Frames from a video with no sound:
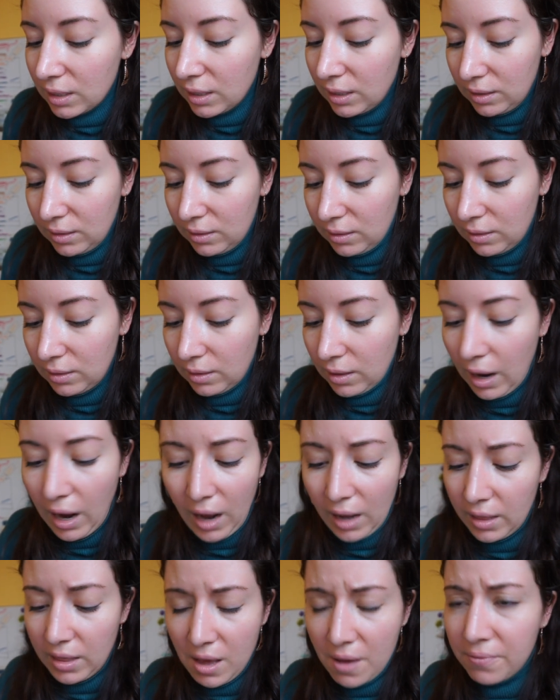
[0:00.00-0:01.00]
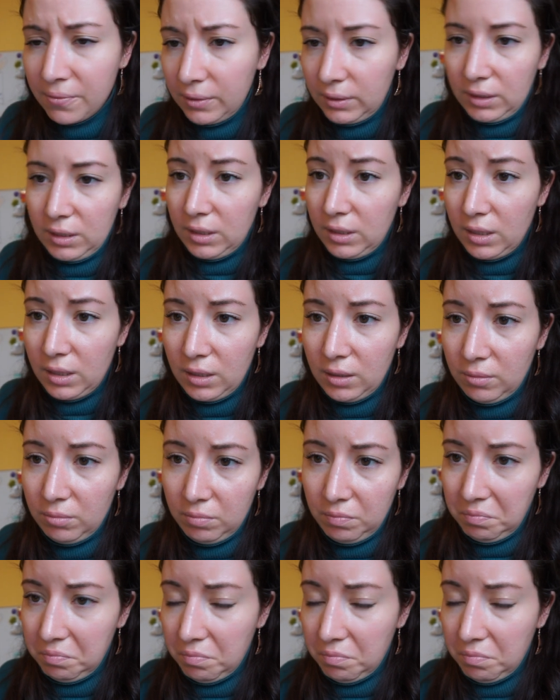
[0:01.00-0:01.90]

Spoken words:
and definitely they